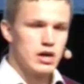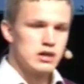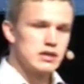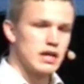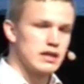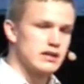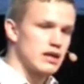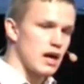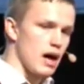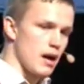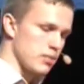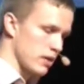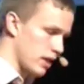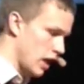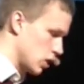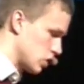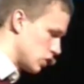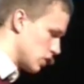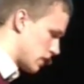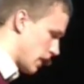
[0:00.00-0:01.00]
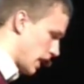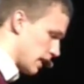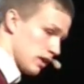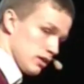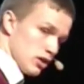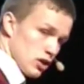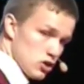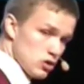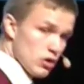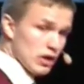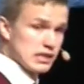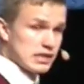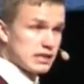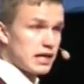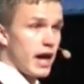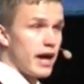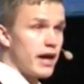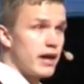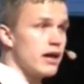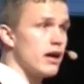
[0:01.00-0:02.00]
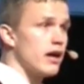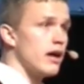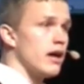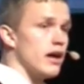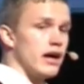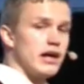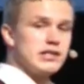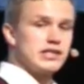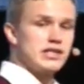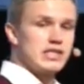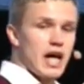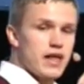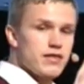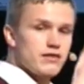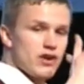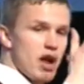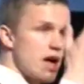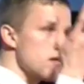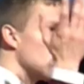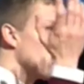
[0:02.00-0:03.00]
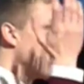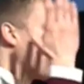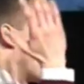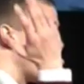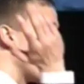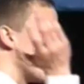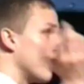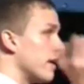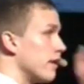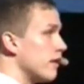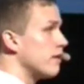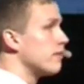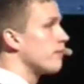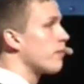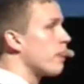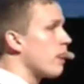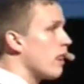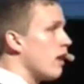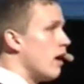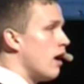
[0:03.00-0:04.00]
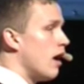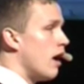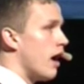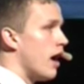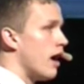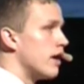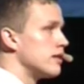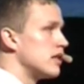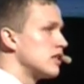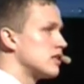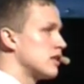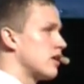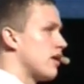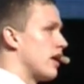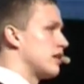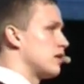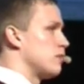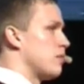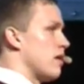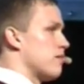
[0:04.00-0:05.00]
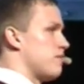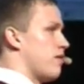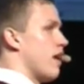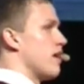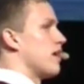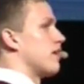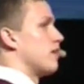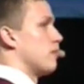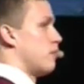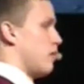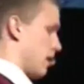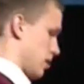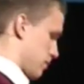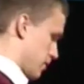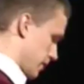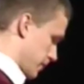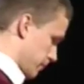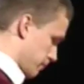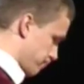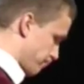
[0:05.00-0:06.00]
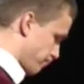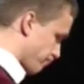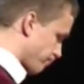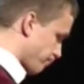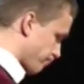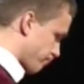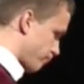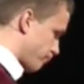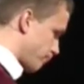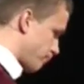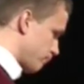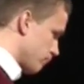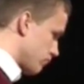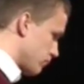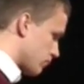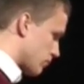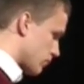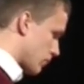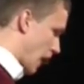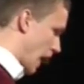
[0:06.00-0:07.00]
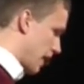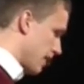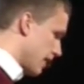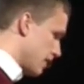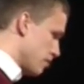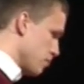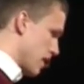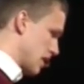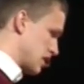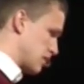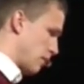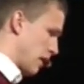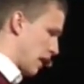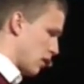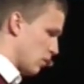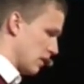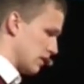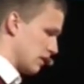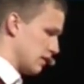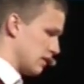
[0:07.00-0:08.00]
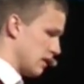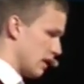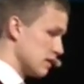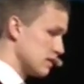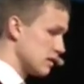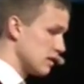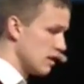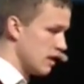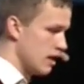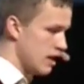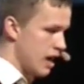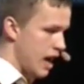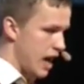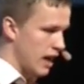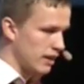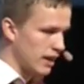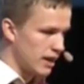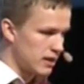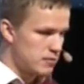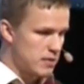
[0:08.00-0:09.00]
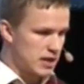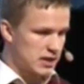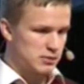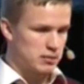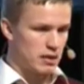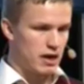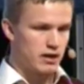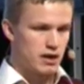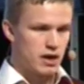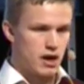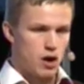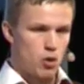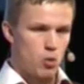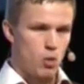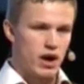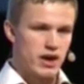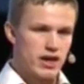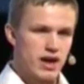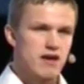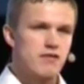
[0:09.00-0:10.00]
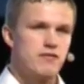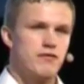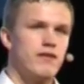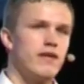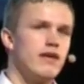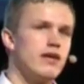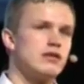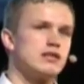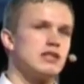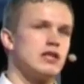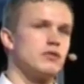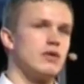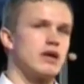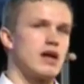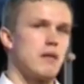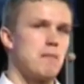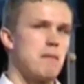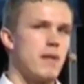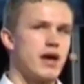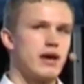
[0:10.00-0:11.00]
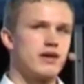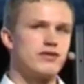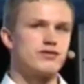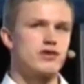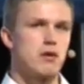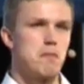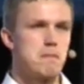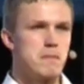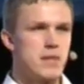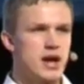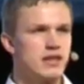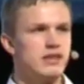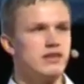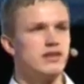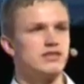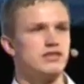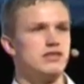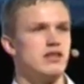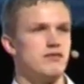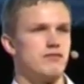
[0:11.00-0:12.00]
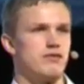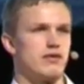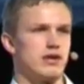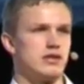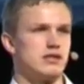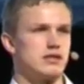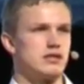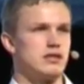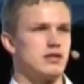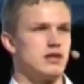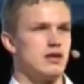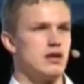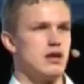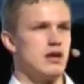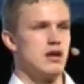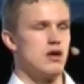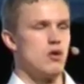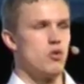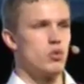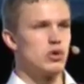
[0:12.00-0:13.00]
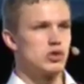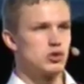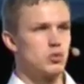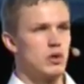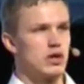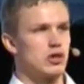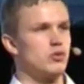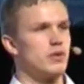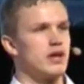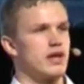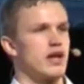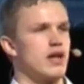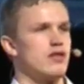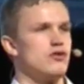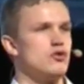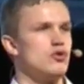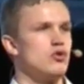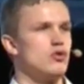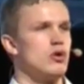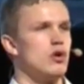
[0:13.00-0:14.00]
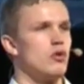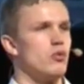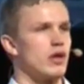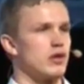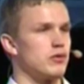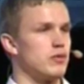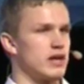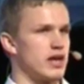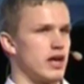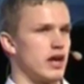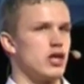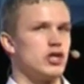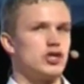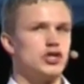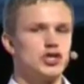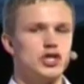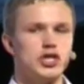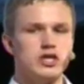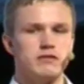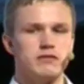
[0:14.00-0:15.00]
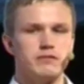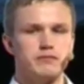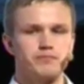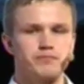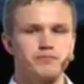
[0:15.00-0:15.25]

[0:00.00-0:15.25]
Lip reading: That application is created in USA, in San Ramon Valley, and it's created by fire department. And let me explain what it does, and let me explain why I feel that we can make a tremendous difference with what we can do, what we can achieve.